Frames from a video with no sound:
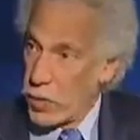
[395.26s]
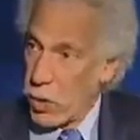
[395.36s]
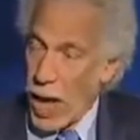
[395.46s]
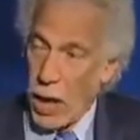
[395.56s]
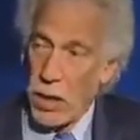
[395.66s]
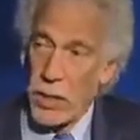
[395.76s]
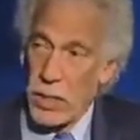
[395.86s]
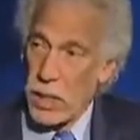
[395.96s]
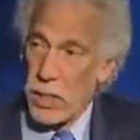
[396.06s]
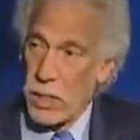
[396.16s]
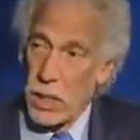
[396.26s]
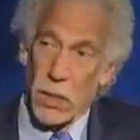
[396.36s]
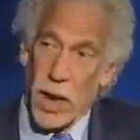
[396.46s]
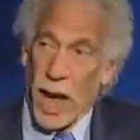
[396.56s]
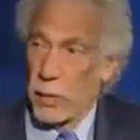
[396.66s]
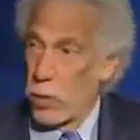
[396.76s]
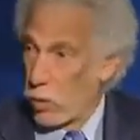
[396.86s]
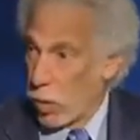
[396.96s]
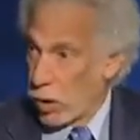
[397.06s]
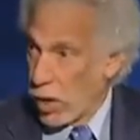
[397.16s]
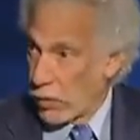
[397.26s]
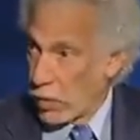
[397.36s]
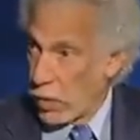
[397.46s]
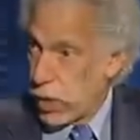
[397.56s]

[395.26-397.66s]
So how do diseases interact with one another?